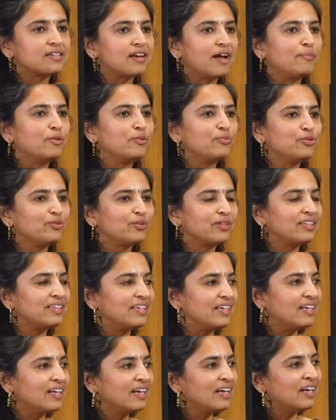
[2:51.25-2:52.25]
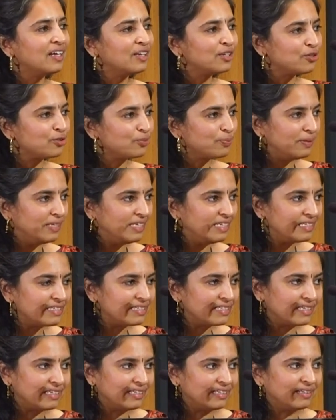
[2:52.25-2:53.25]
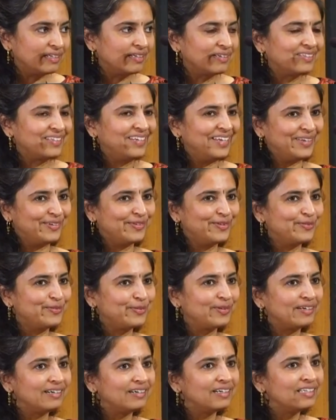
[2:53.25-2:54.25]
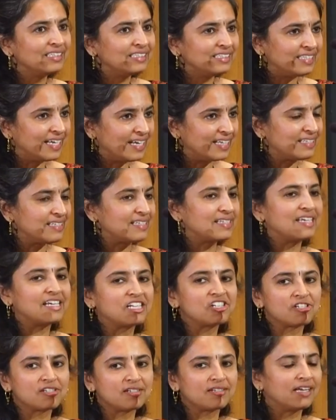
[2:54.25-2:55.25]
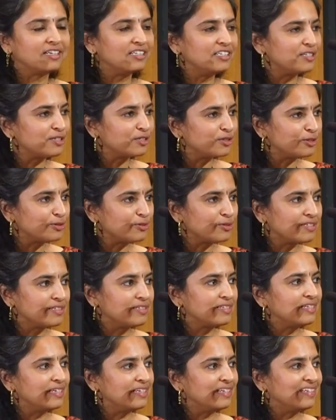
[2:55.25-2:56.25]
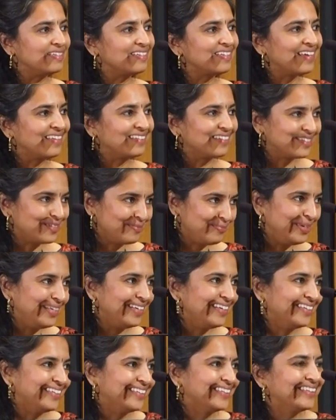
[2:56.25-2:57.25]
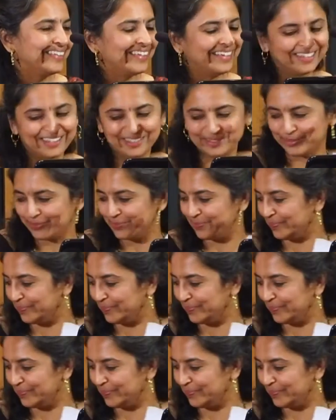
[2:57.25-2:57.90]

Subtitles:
Ramamurthy to please take over, chair the session, and introduce the series and the speaker. Thank you.